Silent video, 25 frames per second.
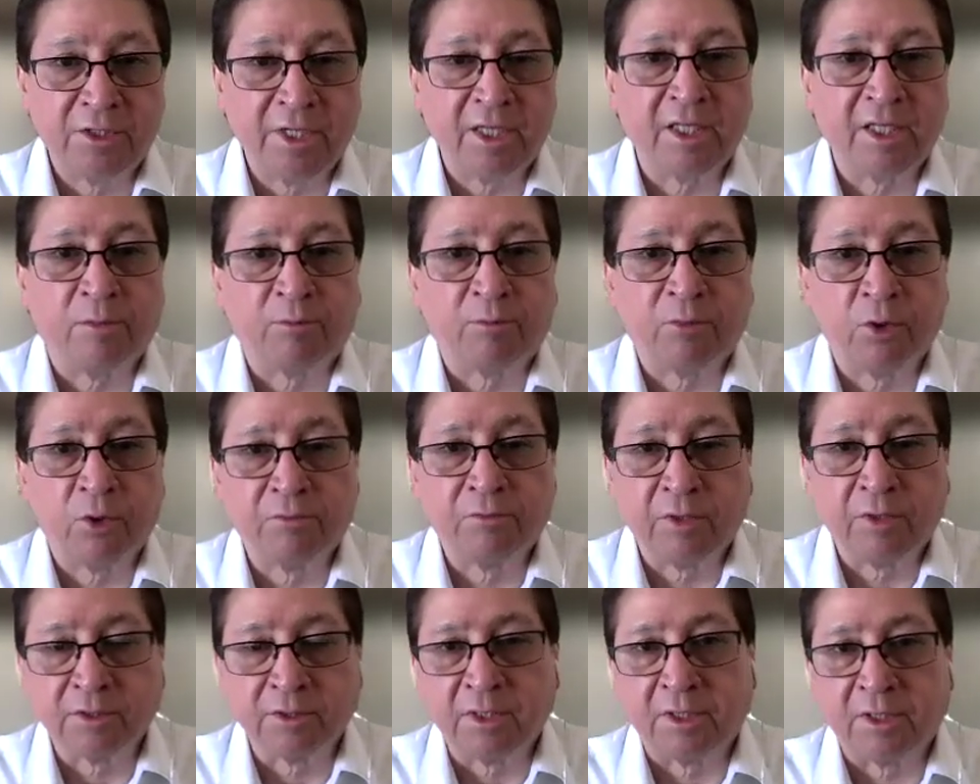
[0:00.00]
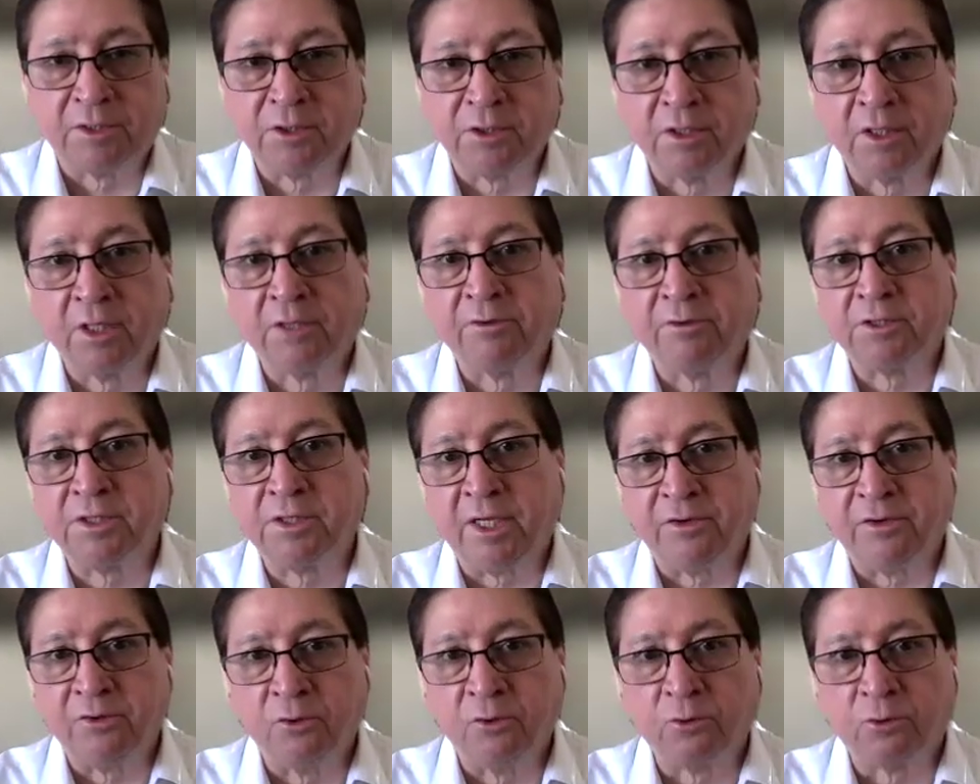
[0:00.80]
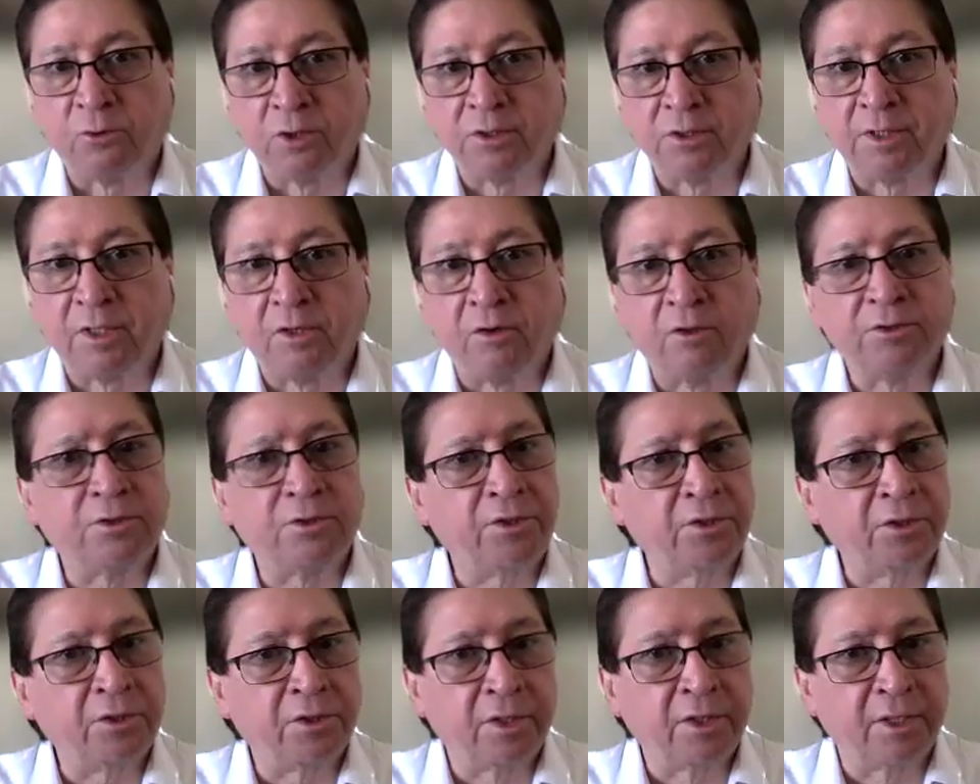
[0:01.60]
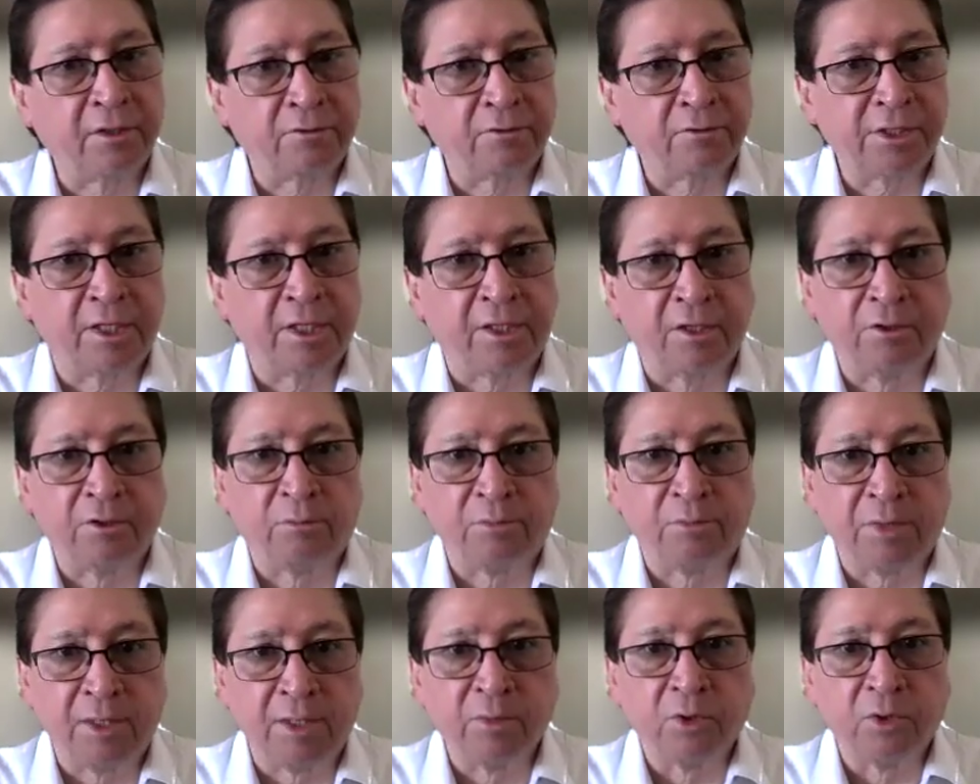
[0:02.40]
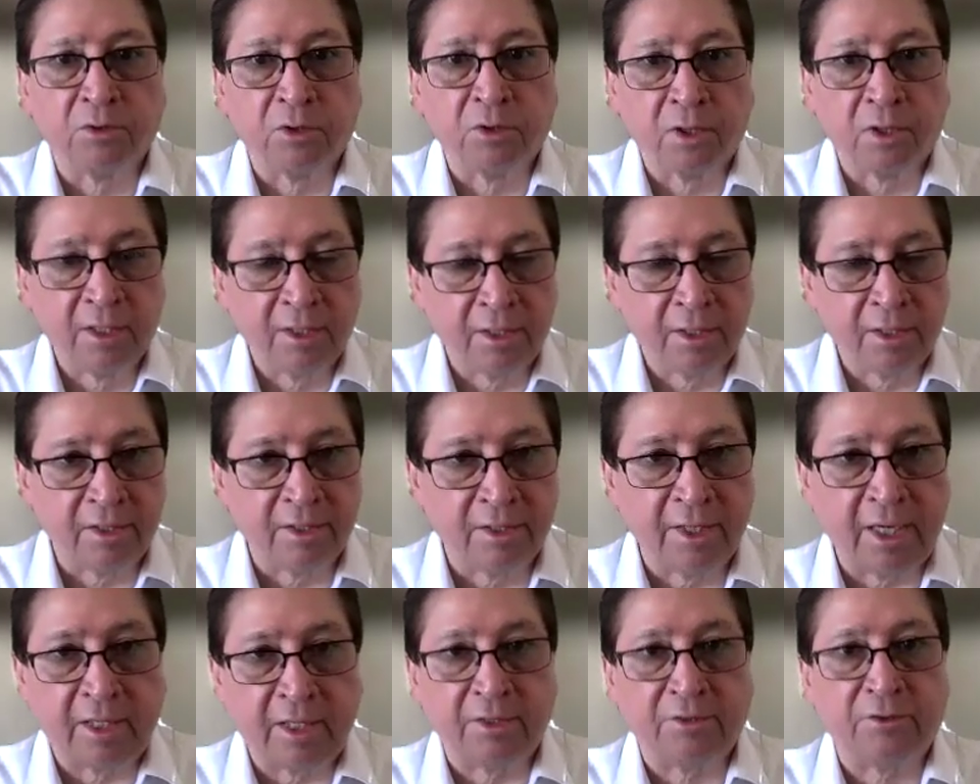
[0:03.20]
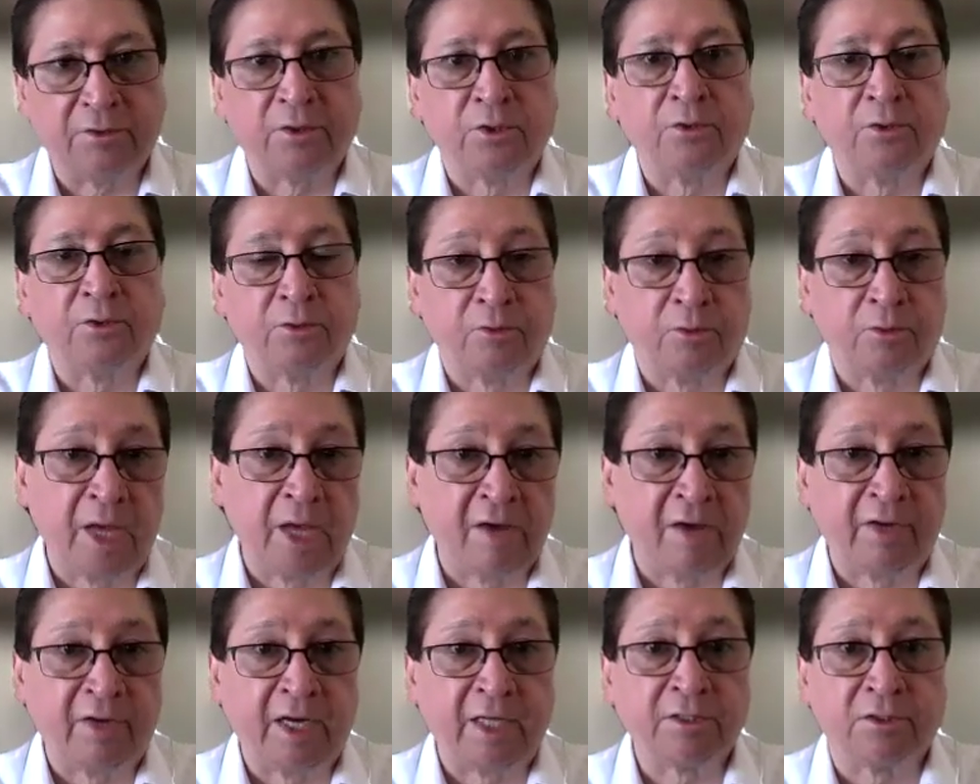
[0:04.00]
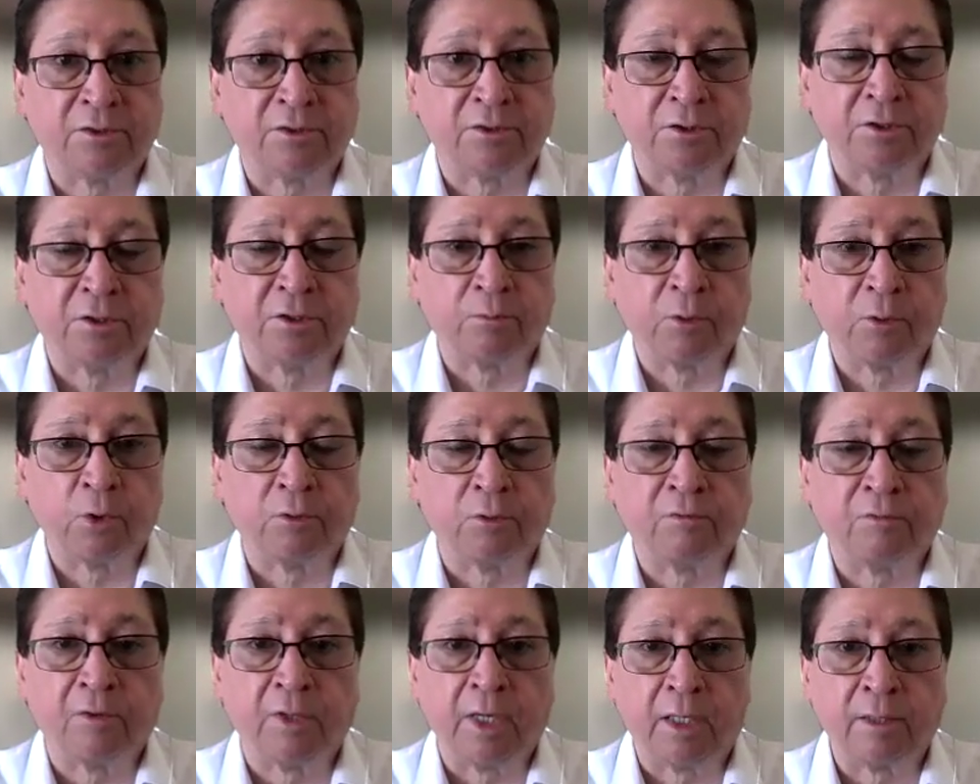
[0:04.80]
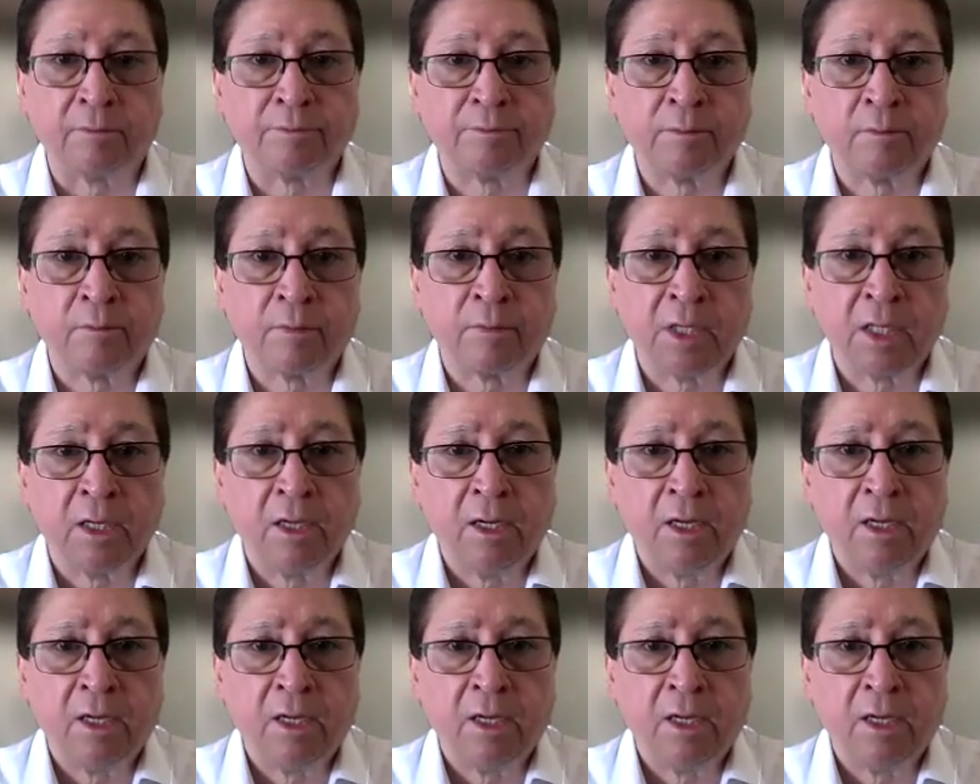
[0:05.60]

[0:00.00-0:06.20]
When you take that profile test, you'll understand yours, and also you can understand other people that you have access to the profile.